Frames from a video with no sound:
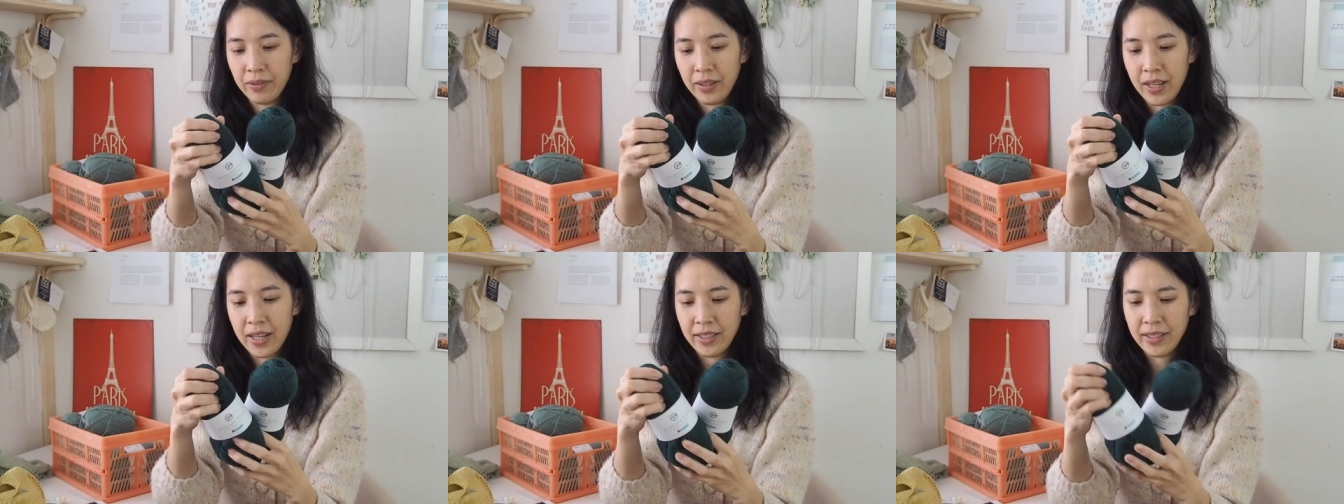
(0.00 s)

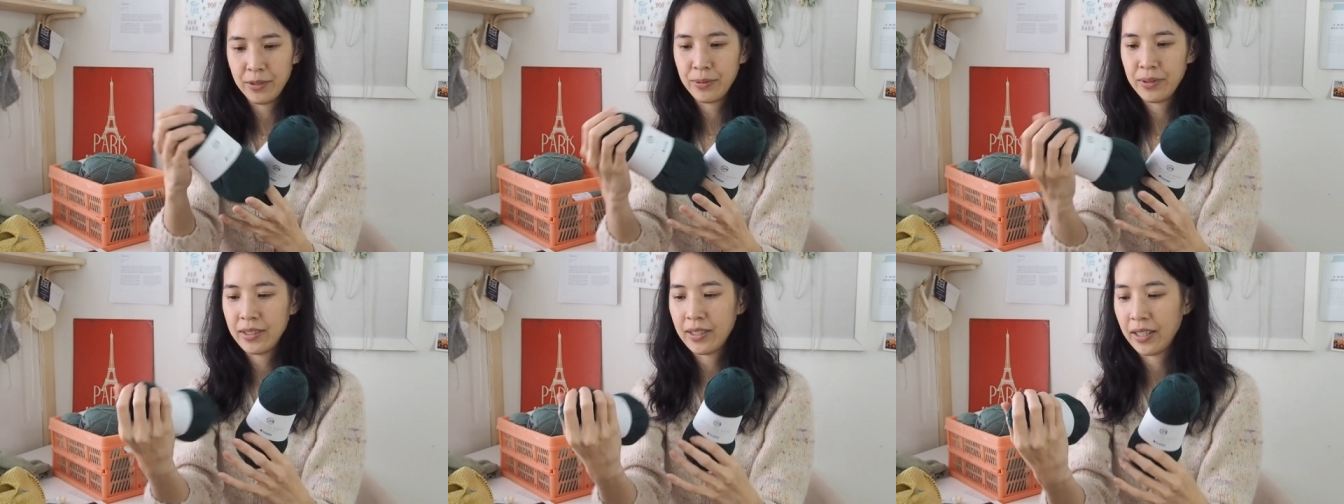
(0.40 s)
And this
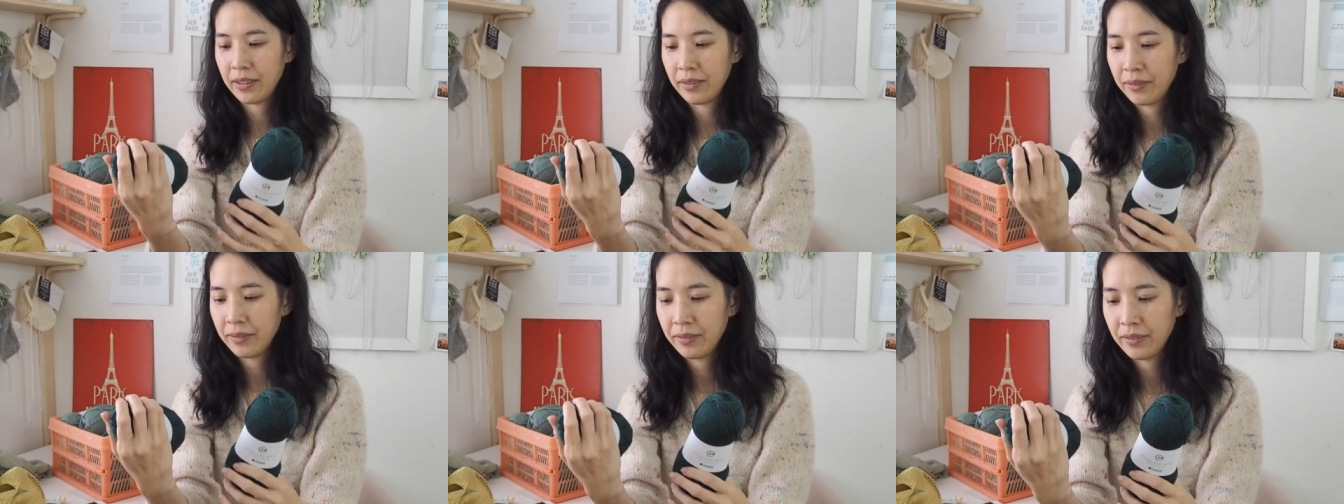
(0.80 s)
was like
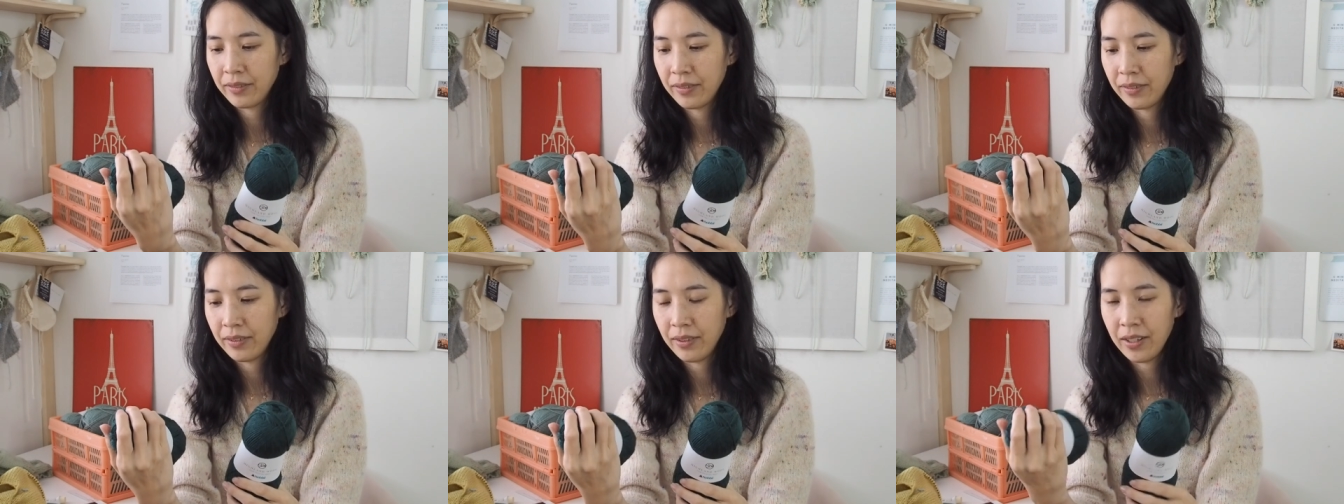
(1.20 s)

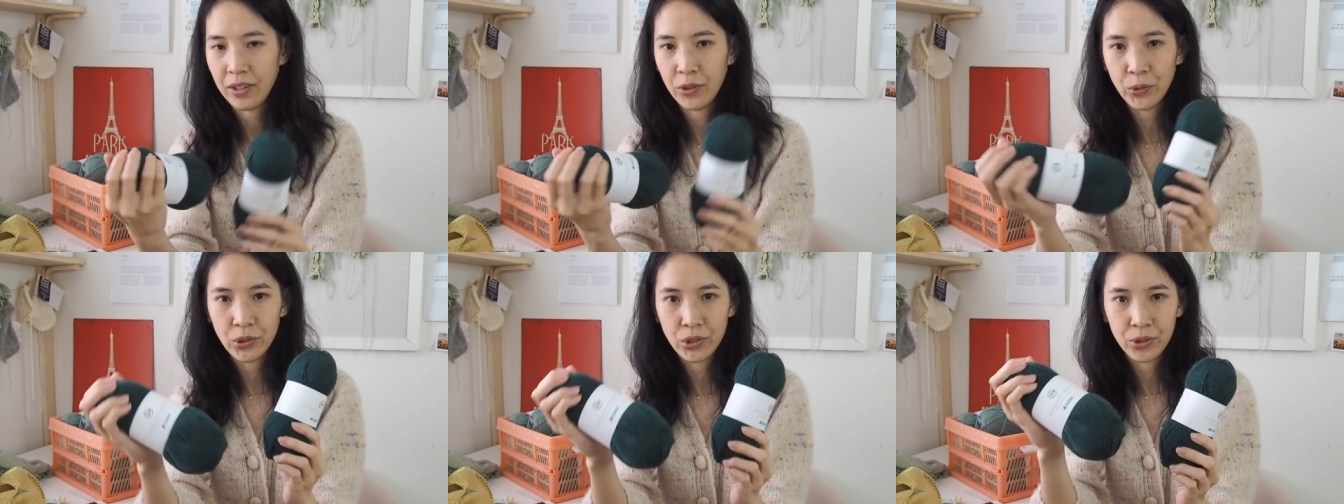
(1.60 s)

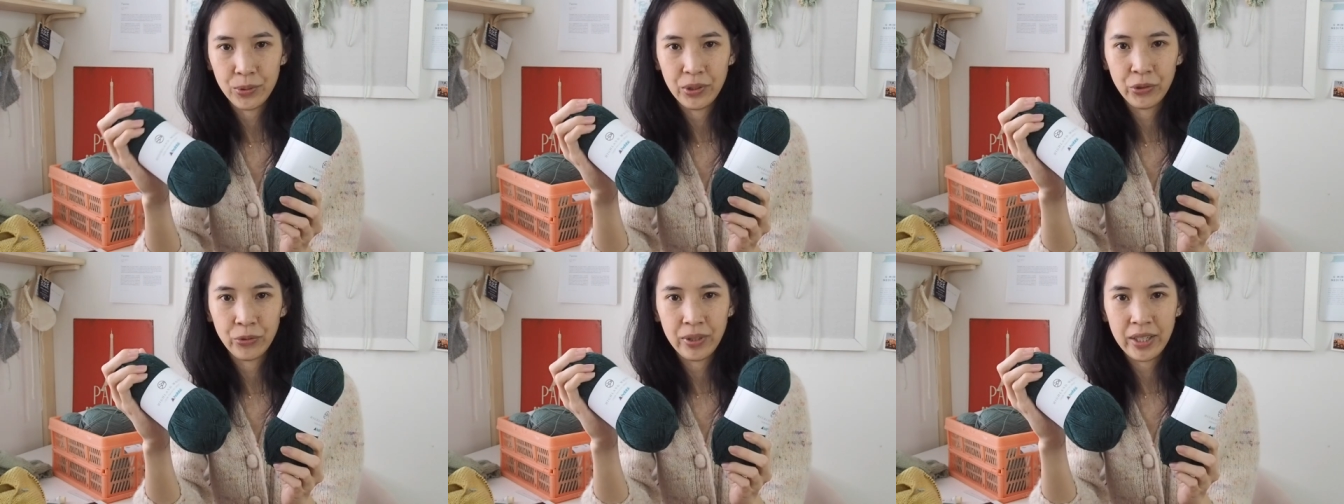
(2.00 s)
also a
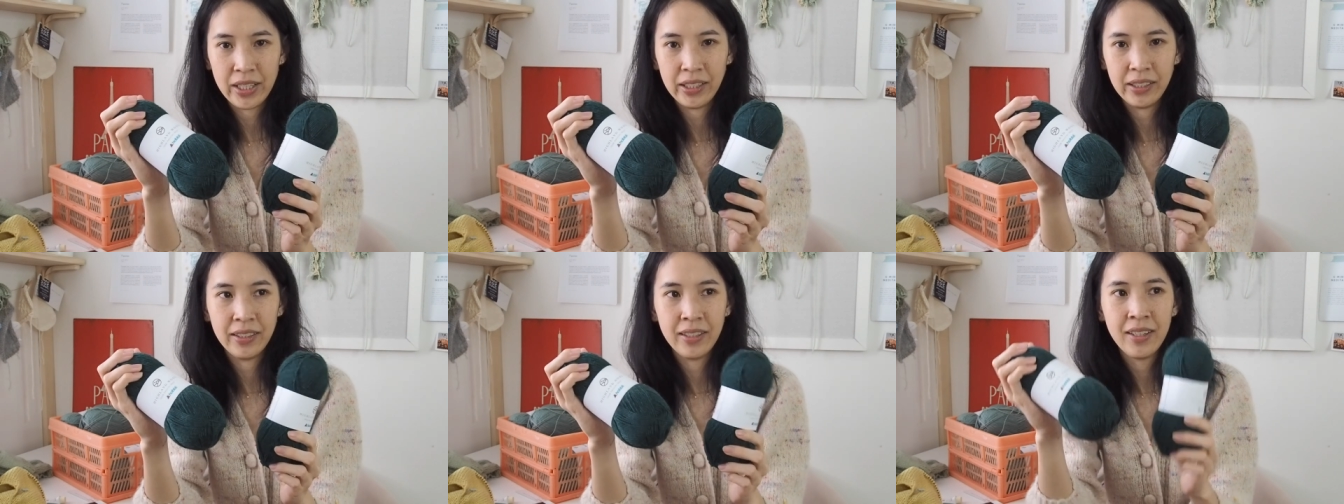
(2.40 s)

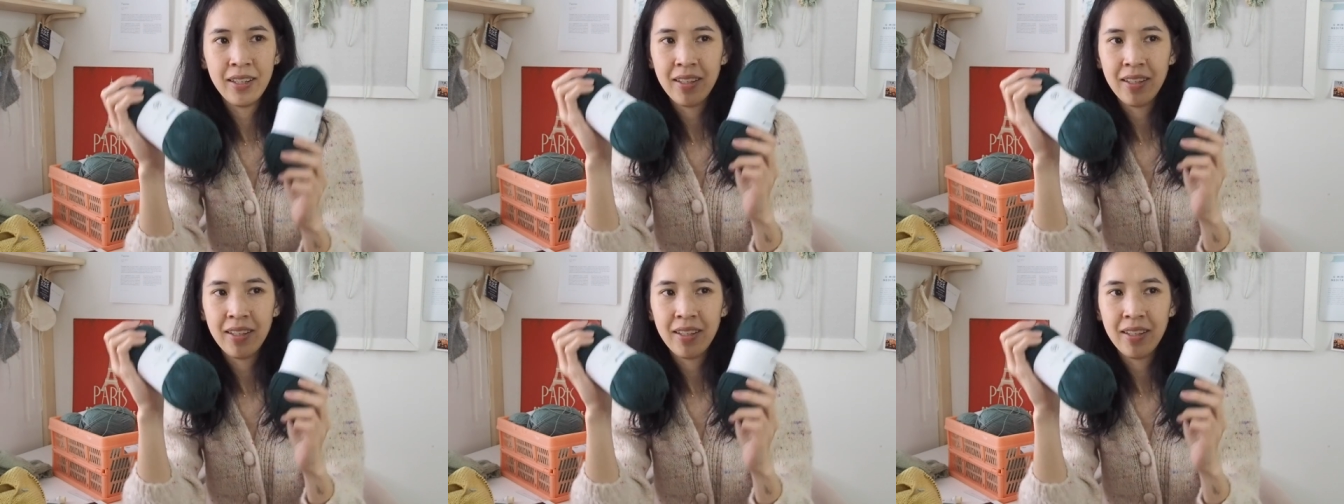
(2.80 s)
green.